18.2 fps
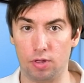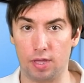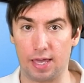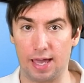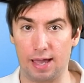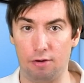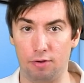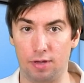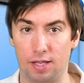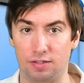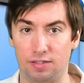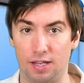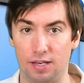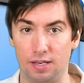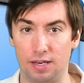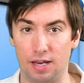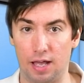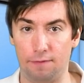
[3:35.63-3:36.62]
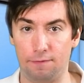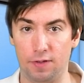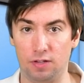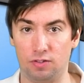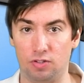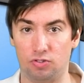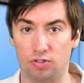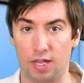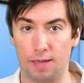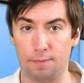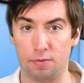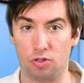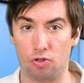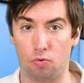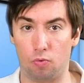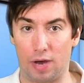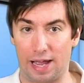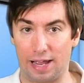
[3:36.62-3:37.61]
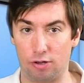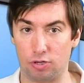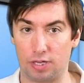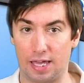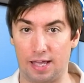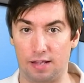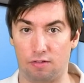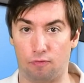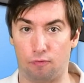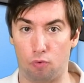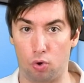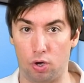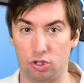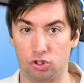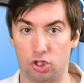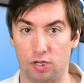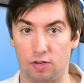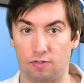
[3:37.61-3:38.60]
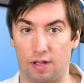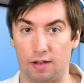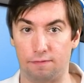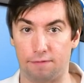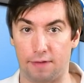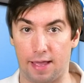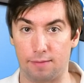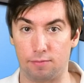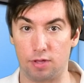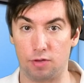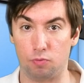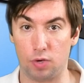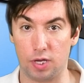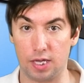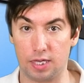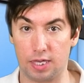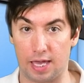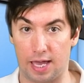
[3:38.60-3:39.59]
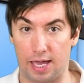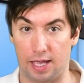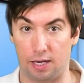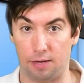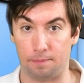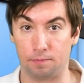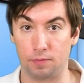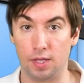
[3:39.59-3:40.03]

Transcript: the area did nothing to dampen the Wildcats' fortunes on family weekend.